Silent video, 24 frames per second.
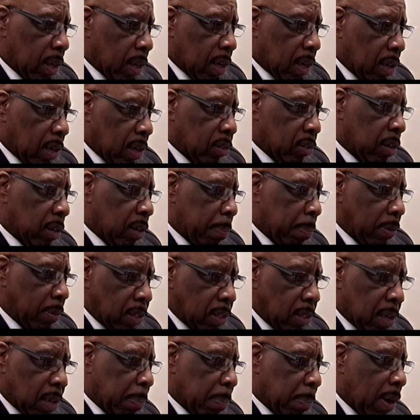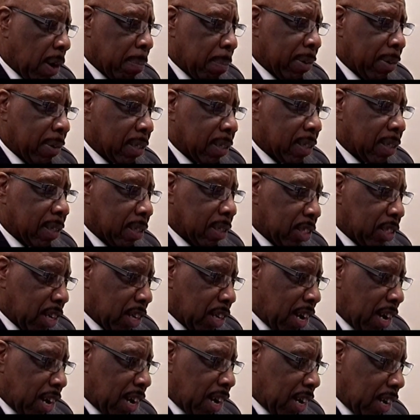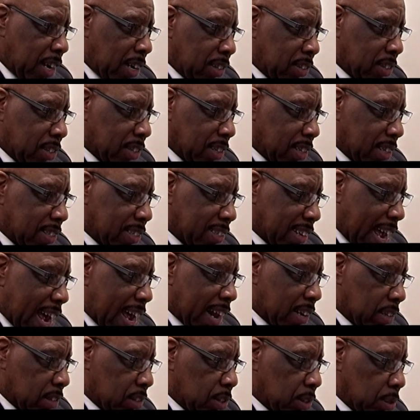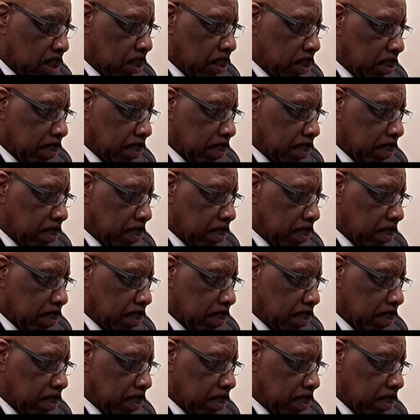the culture of the police department to change its attitude